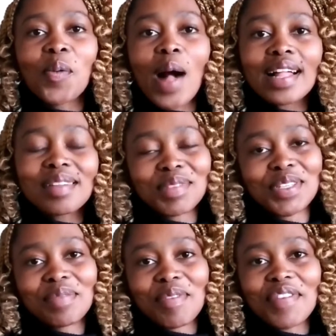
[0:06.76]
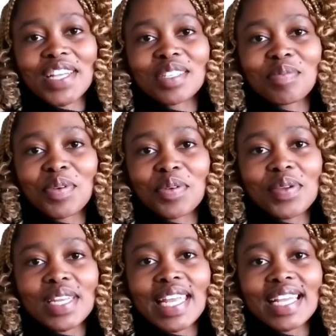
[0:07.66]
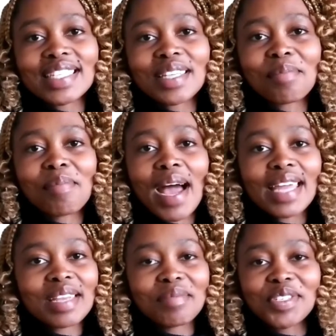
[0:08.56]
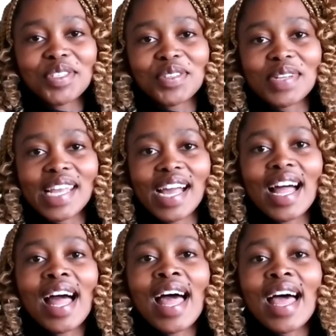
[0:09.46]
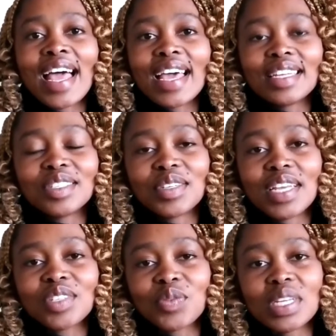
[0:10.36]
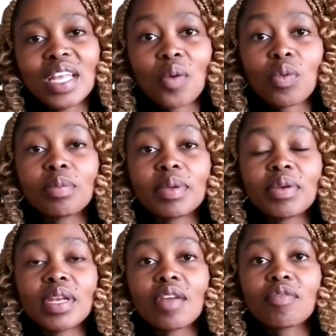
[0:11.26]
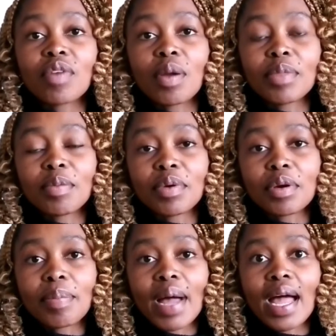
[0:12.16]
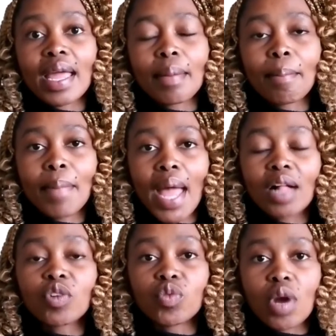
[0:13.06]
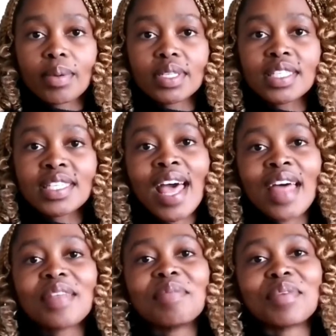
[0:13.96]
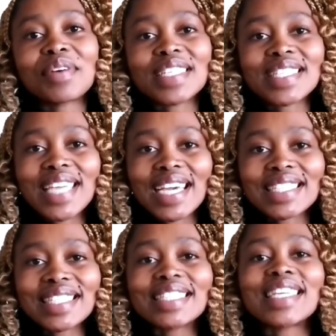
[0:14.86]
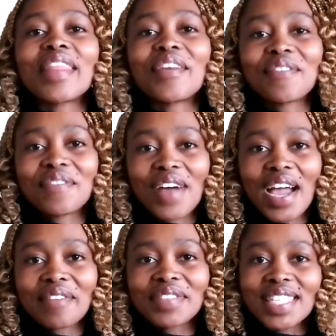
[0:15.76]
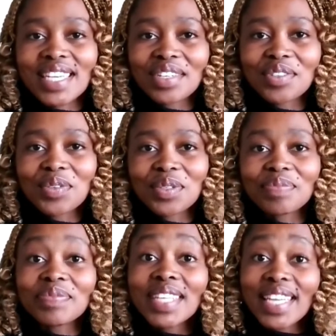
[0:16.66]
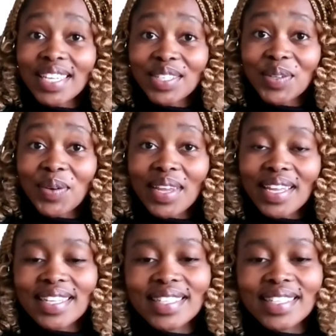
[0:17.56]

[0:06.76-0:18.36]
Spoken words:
welcome to the Mufasa book readings. My name is Julia and today's reading will be reading from the book by Mel Robbins. The book is titled The 5-Second Rule. Enjoy.